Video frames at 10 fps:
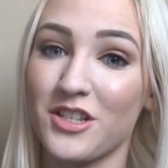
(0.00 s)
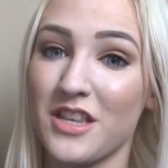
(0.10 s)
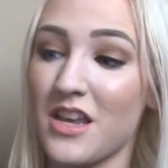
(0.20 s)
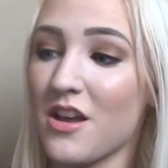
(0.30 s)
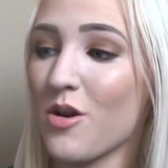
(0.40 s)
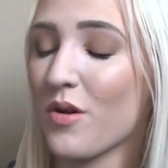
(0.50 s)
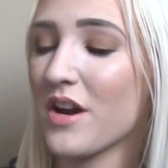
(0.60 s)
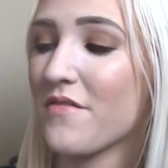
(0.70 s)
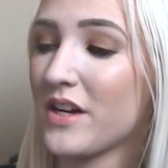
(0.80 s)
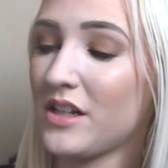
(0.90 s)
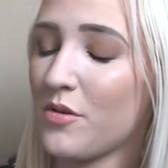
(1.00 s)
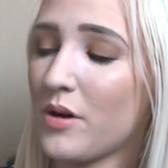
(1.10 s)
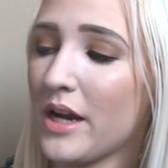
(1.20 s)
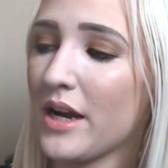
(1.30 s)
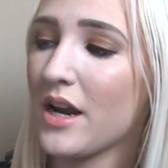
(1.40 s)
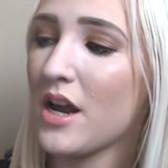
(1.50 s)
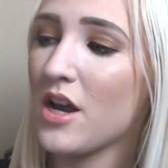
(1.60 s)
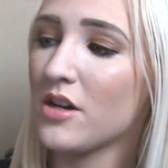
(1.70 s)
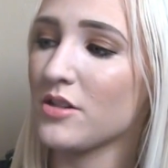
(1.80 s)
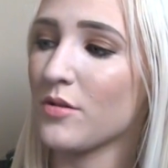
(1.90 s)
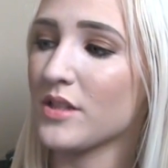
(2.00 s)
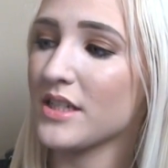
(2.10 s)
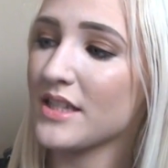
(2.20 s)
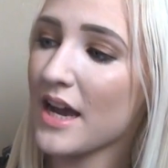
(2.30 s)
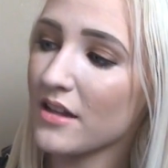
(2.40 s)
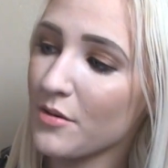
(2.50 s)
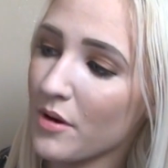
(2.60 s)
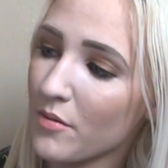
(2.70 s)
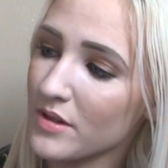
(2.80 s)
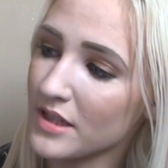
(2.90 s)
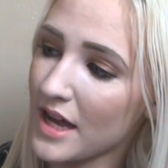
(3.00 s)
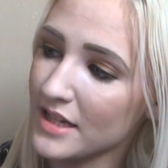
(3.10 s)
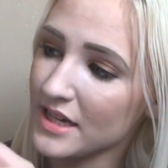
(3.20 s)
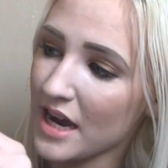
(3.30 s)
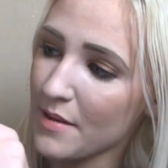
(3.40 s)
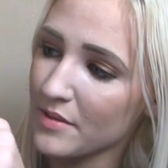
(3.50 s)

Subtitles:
the coconut vanilla one. So it's exactly where it was last time.